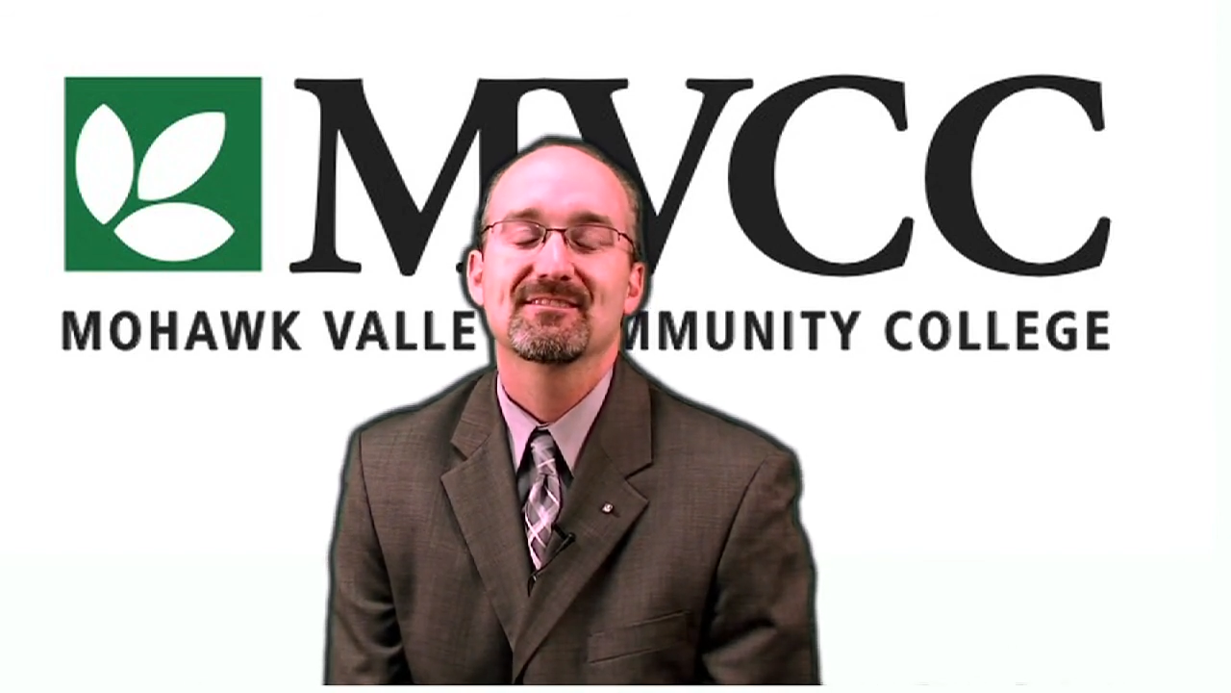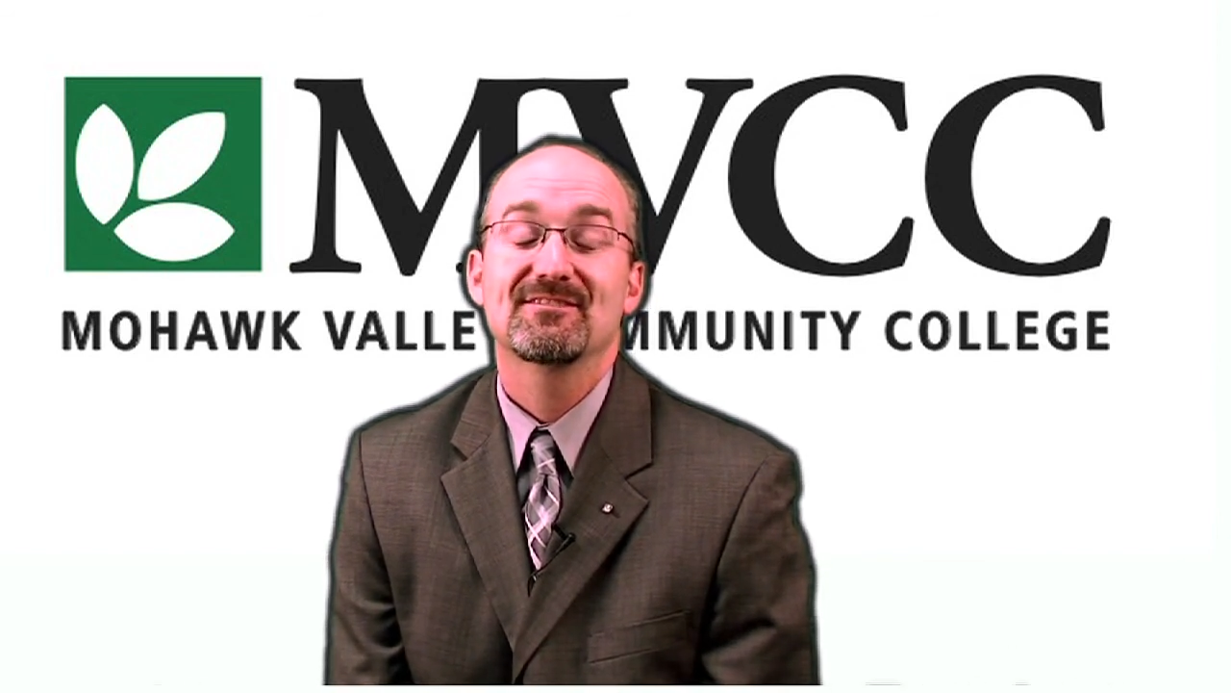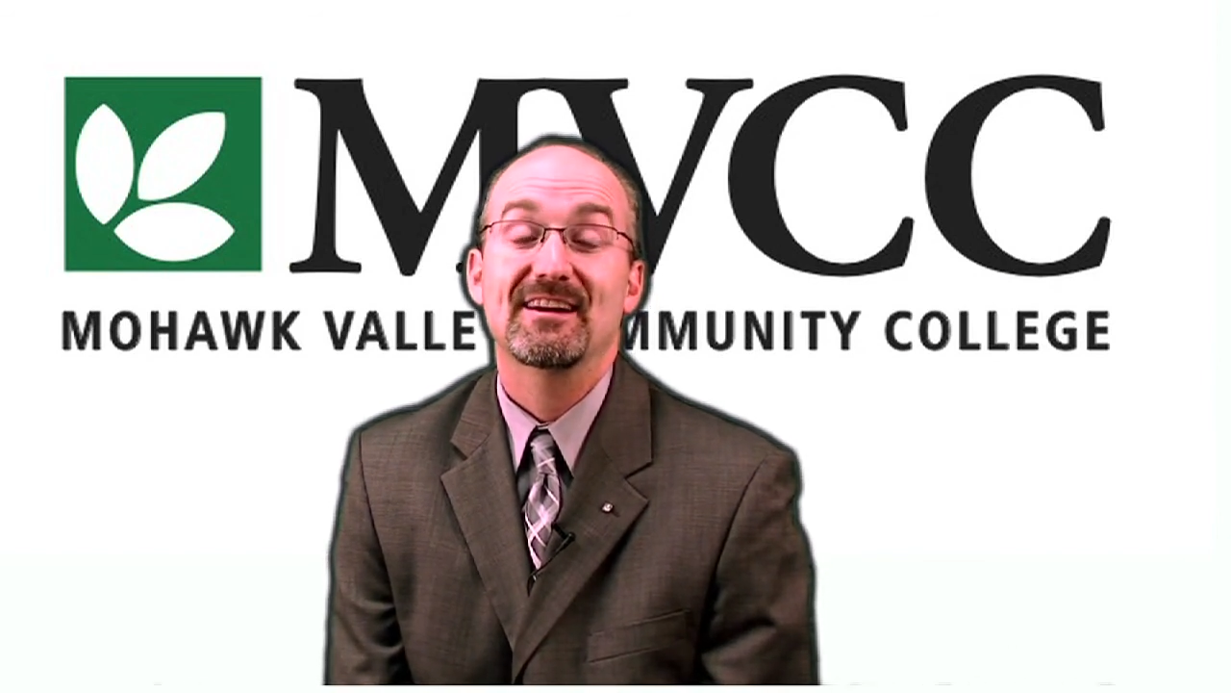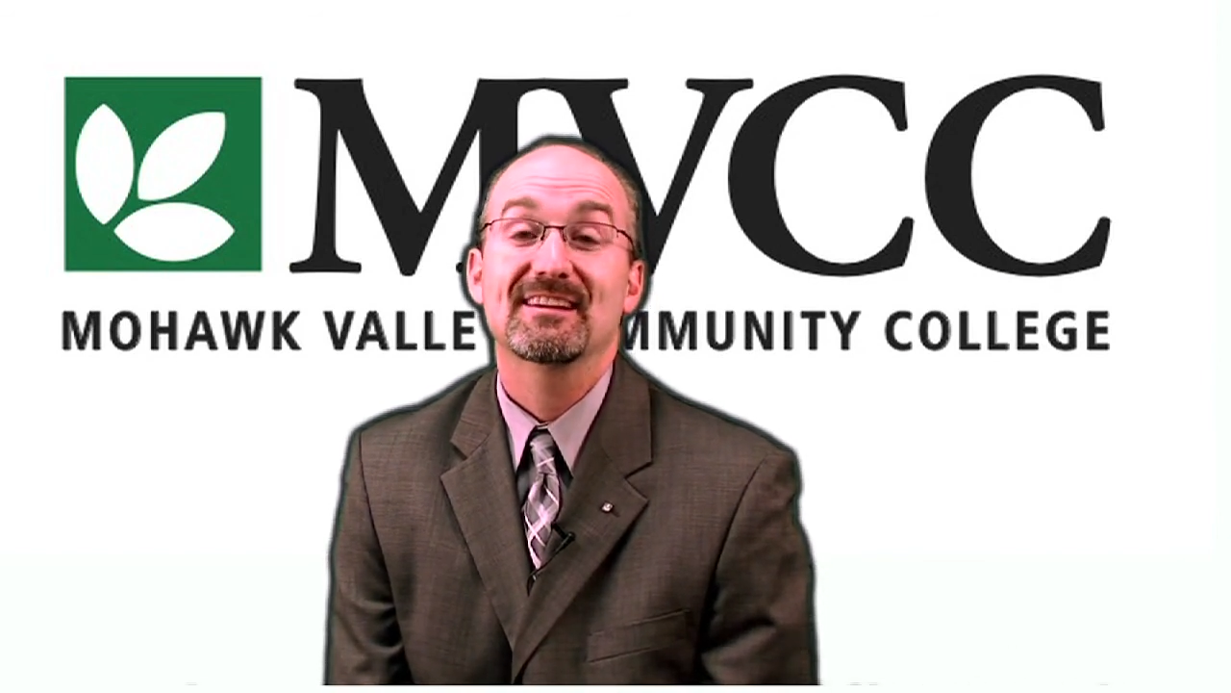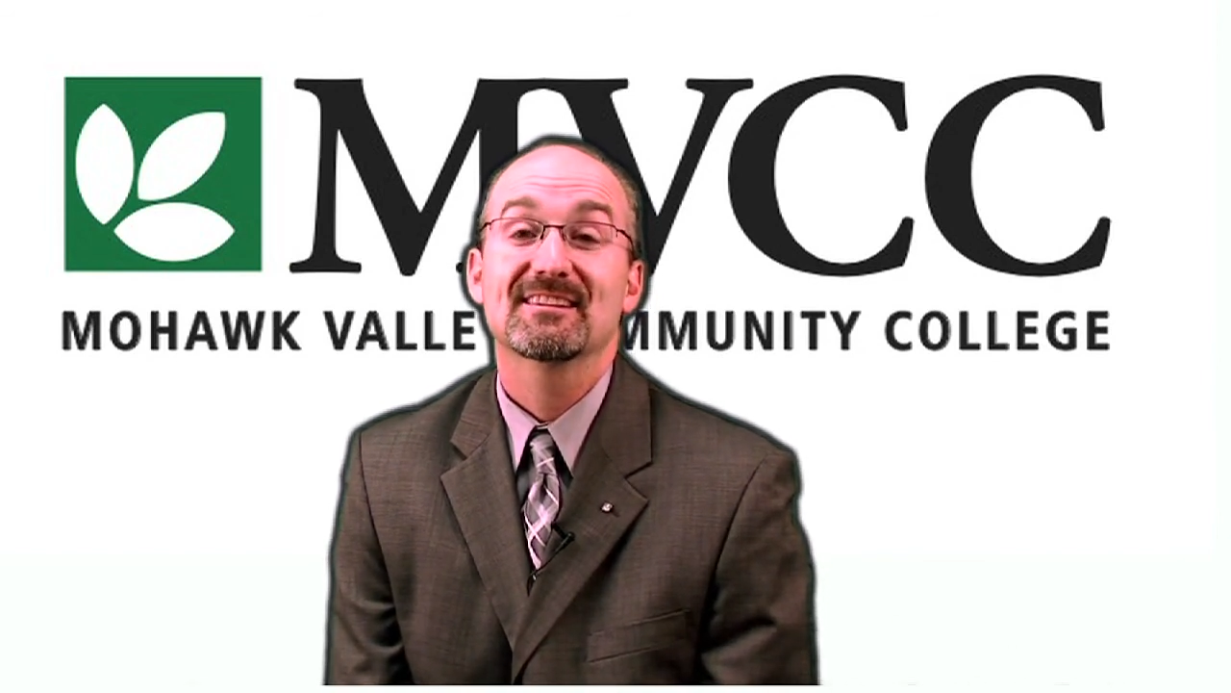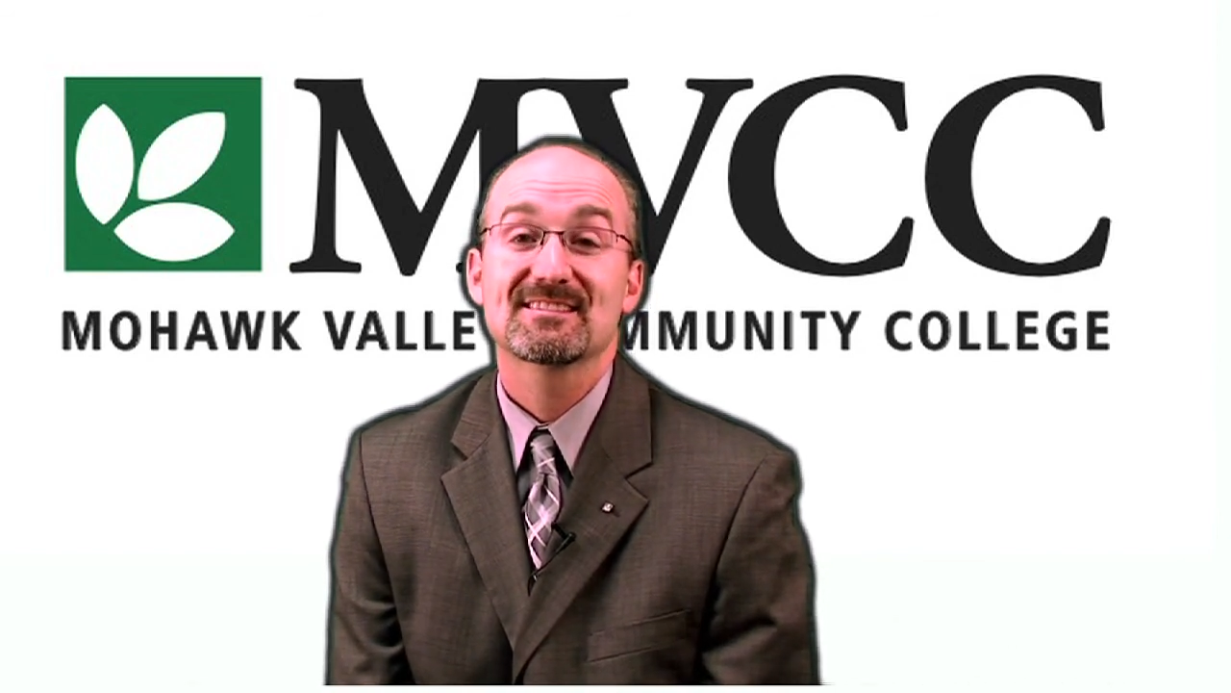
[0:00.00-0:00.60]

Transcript: final